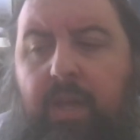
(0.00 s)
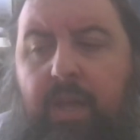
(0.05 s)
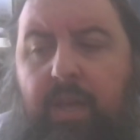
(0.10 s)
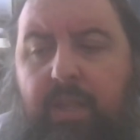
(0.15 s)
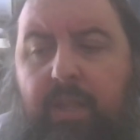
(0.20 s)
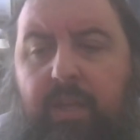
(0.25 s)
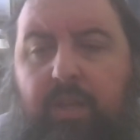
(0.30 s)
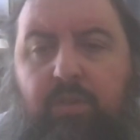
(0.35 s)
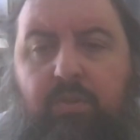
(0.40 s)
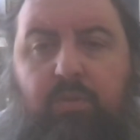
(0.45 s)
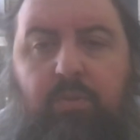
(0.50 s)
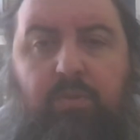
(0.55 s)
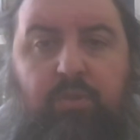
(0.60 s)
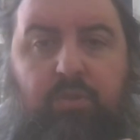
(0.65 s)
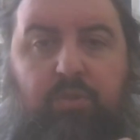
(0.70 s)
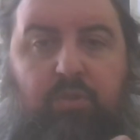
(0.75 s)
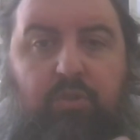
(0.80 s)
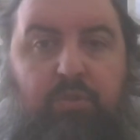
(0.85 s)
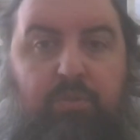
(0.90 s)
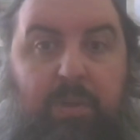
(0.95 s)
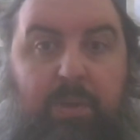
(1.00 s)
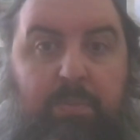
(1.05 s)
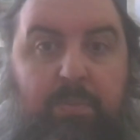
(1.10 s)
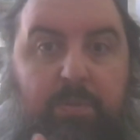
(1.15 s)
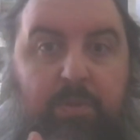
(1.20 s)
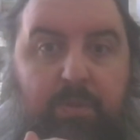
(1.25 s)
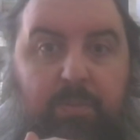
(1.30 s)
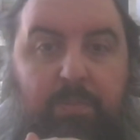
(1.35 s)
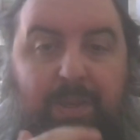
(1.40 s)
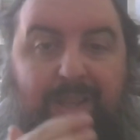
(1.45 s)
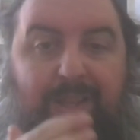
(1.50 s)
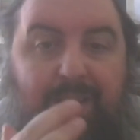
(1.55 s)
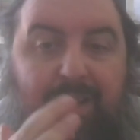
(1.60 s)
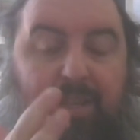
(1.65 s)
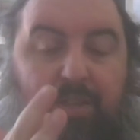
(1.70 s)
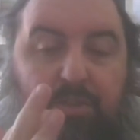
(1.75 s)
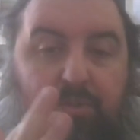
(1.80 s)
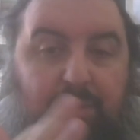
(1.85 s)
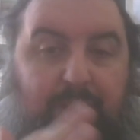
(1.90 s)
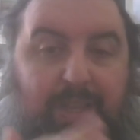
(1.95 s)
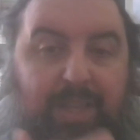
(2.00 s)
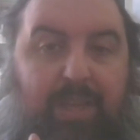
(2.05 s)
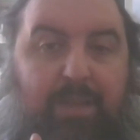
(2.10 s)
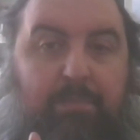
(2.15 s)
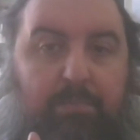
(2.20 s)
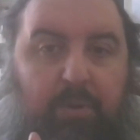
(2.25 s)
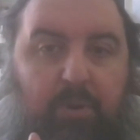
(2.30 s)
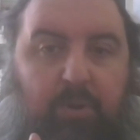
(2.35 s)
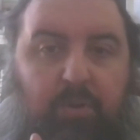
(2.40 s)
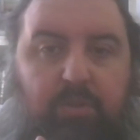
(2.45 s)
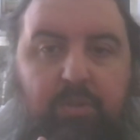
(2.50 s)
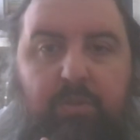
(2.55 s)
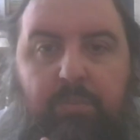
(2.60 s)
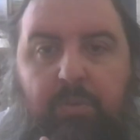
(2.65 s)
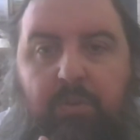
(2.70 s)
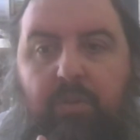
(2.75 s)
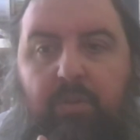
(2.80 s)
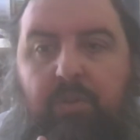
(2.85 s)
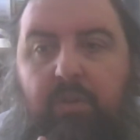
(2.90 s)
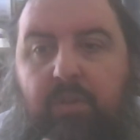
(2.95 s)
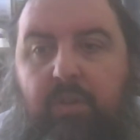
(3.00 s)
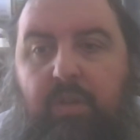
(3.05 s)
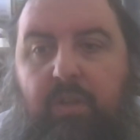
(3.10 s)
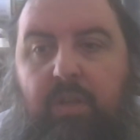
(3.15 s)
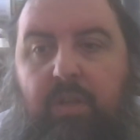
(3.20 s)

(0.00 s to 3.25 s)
And that caused the Jewish people to be literally impossible